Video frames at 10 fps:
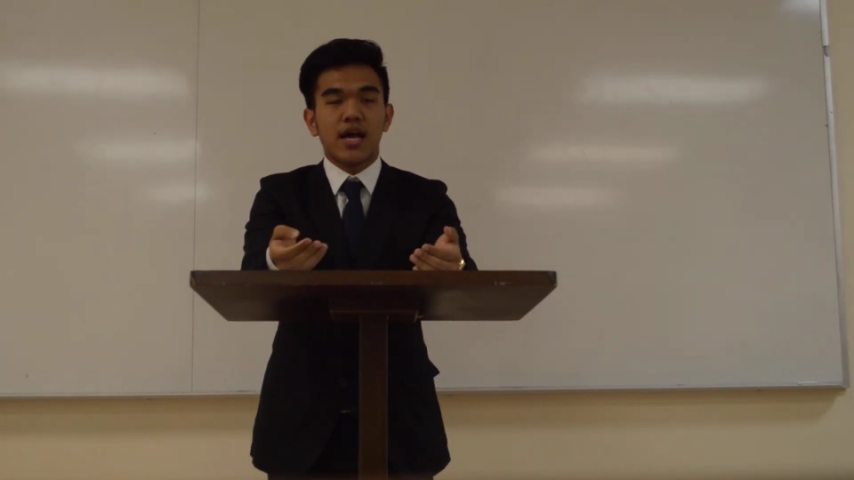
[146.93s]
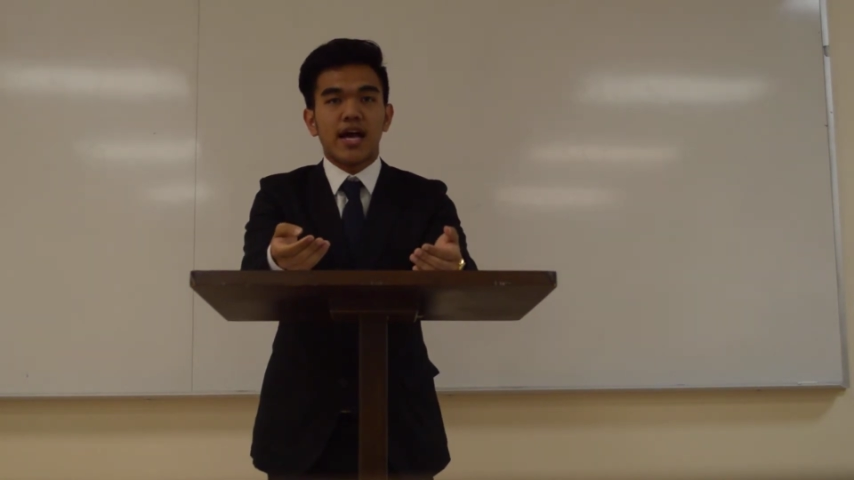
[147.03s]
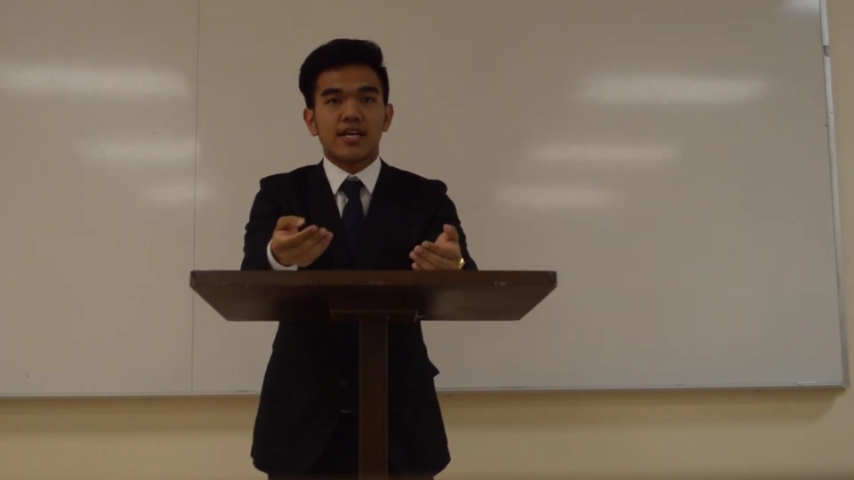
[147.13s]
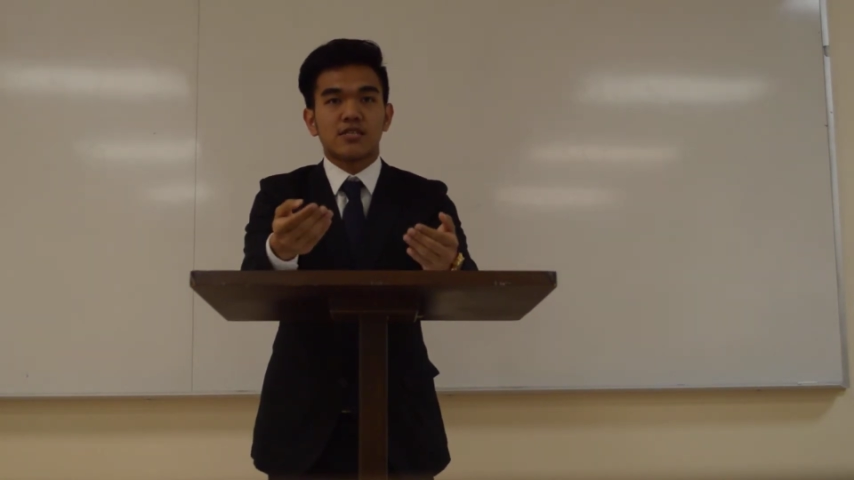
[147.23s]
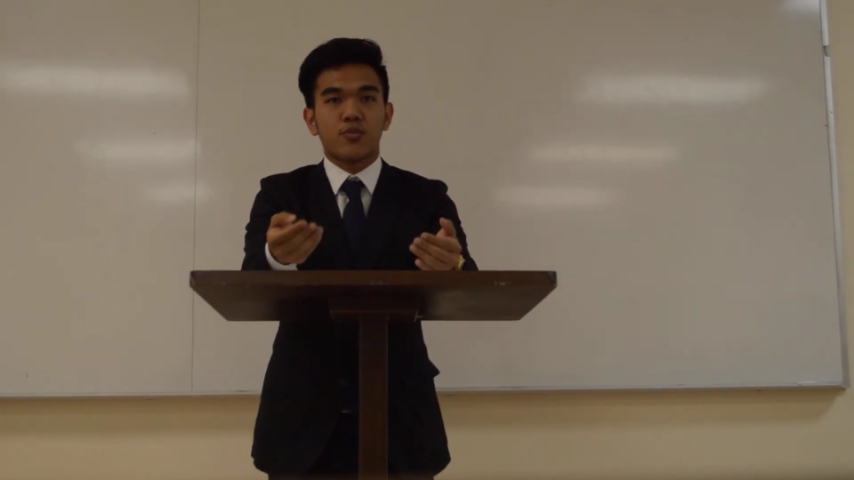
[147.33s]

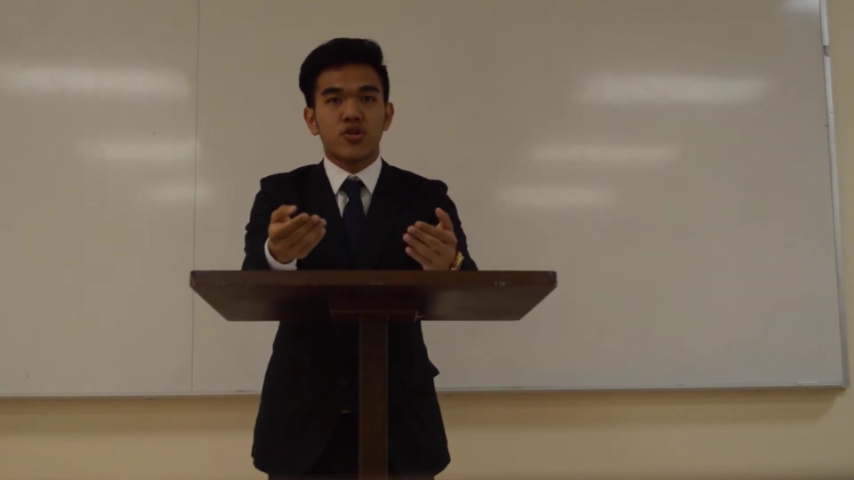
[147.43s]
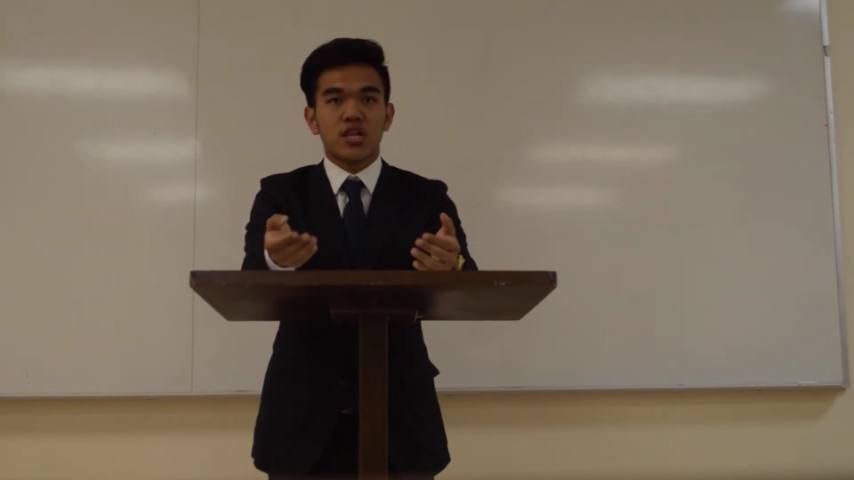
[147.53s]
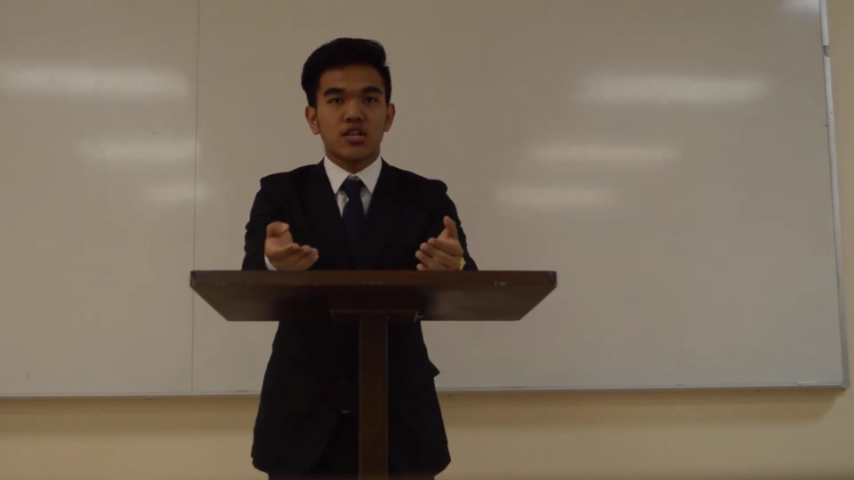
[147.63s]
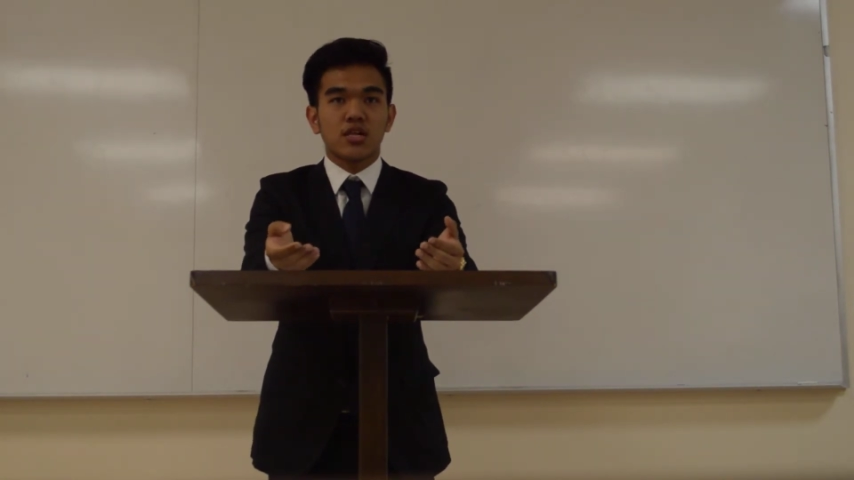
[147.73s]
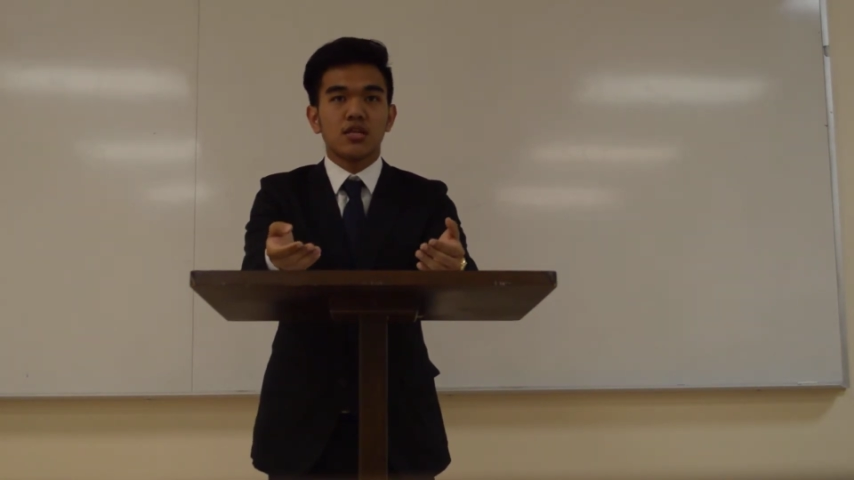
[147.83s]
as a
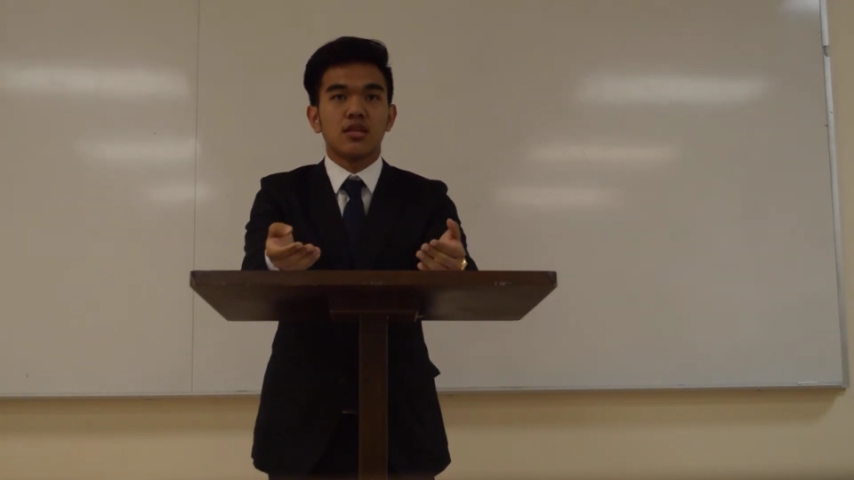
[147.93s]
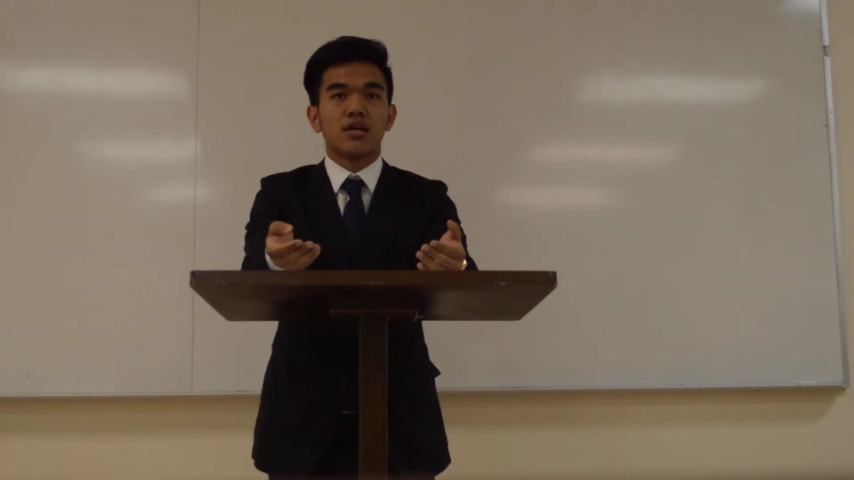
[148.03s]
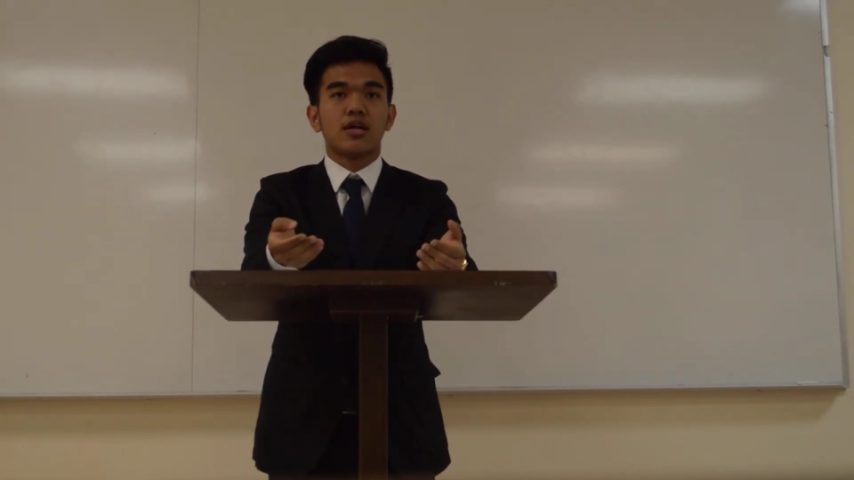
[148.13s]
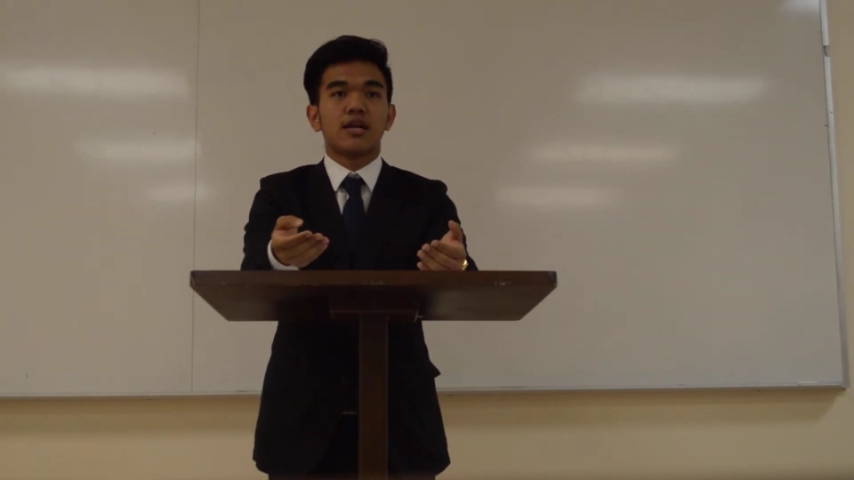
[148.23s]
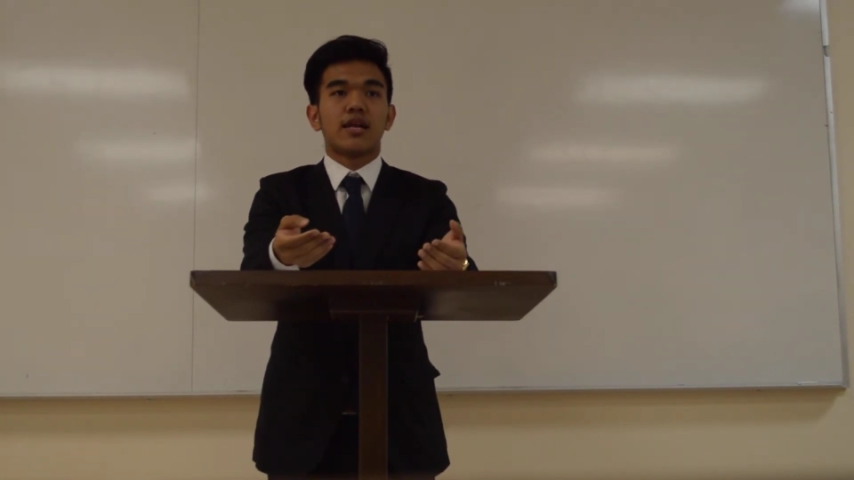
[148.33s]
position
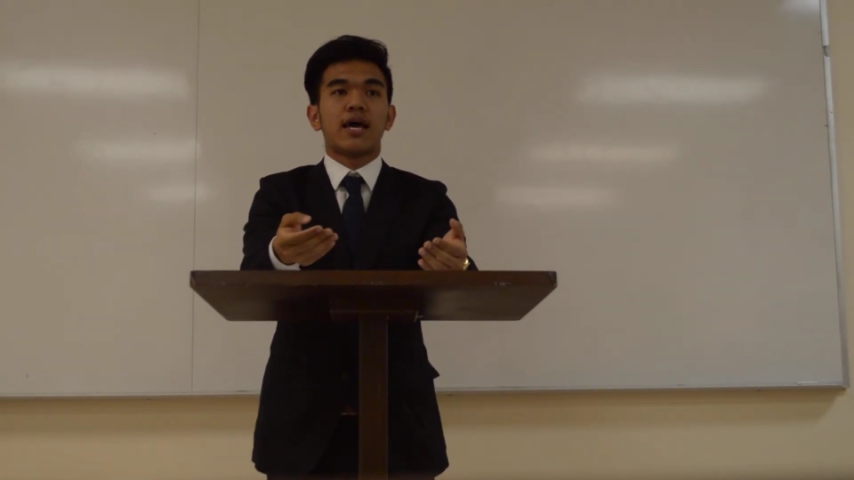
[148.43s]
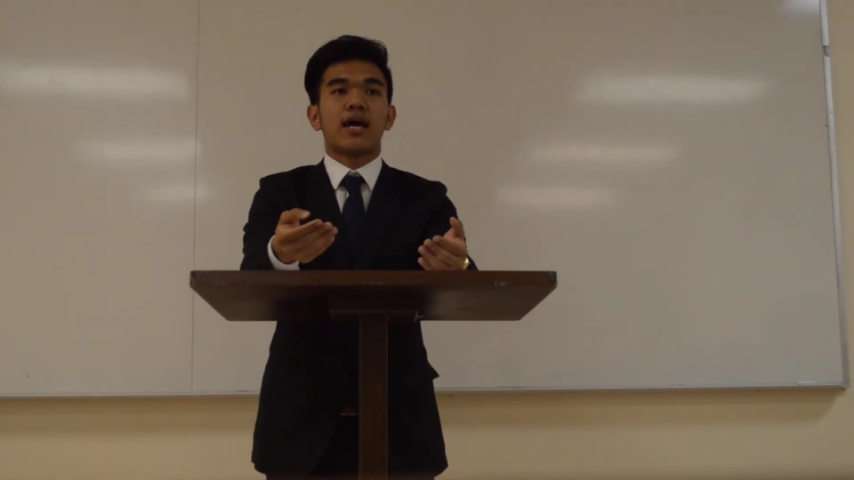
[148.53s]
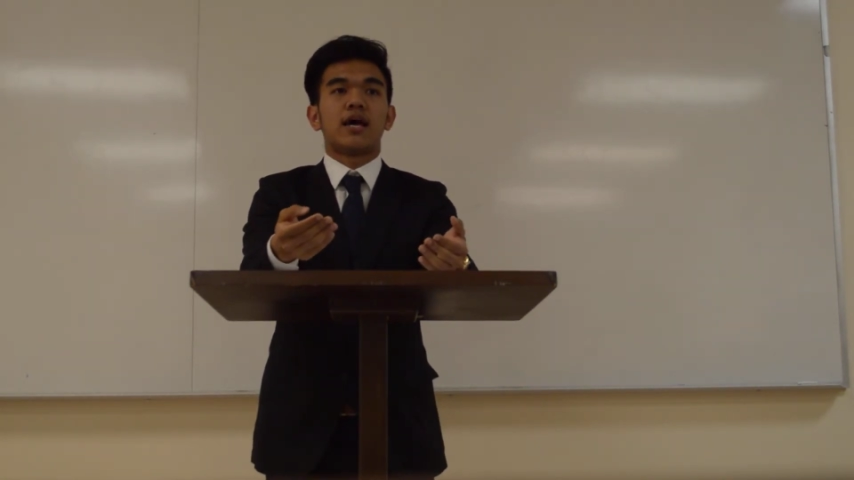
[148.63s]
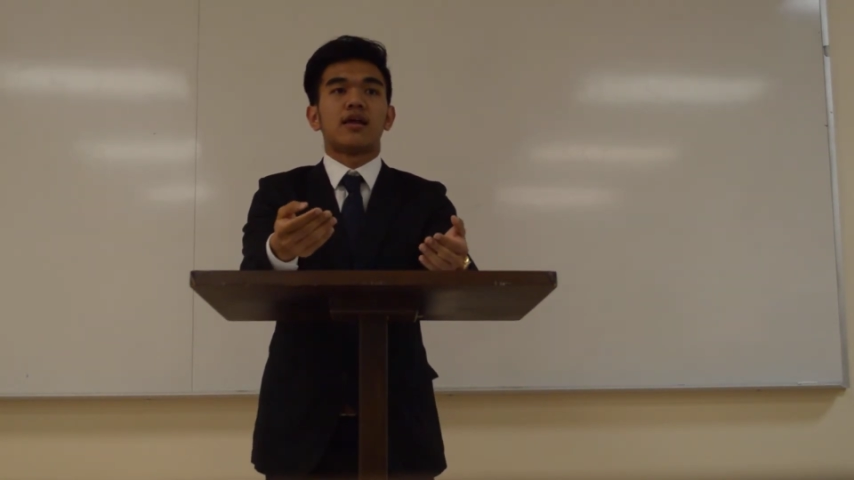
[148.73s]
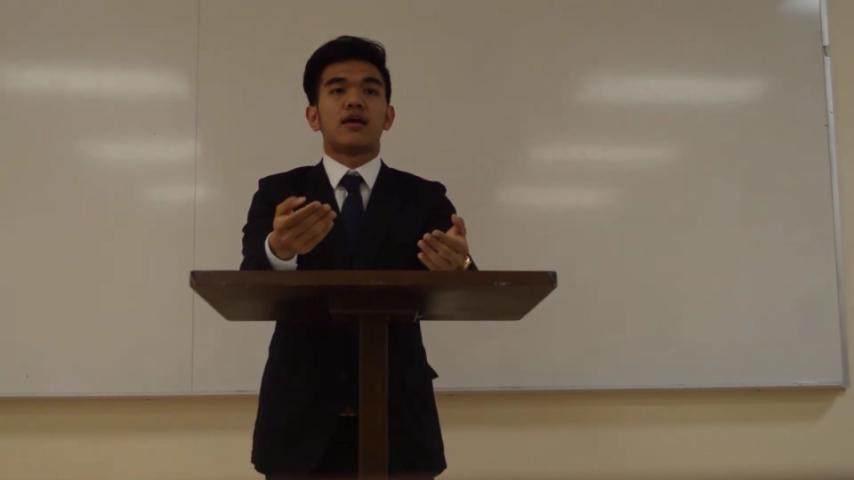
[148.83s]

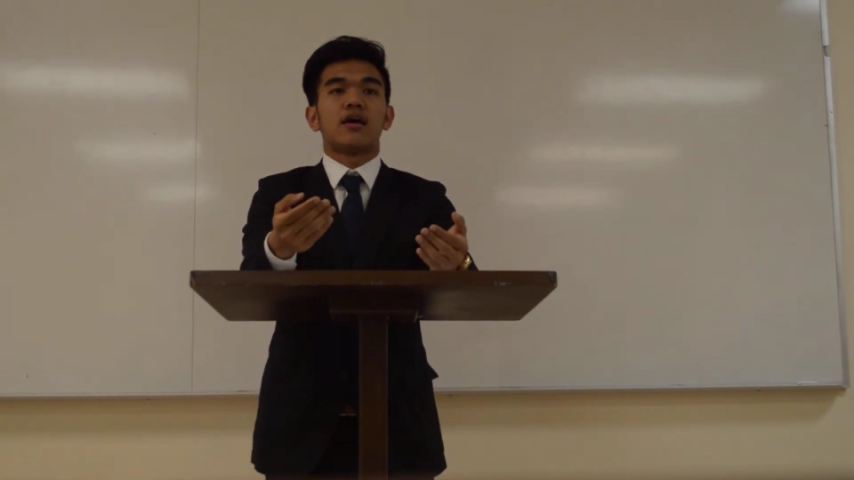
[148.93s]
that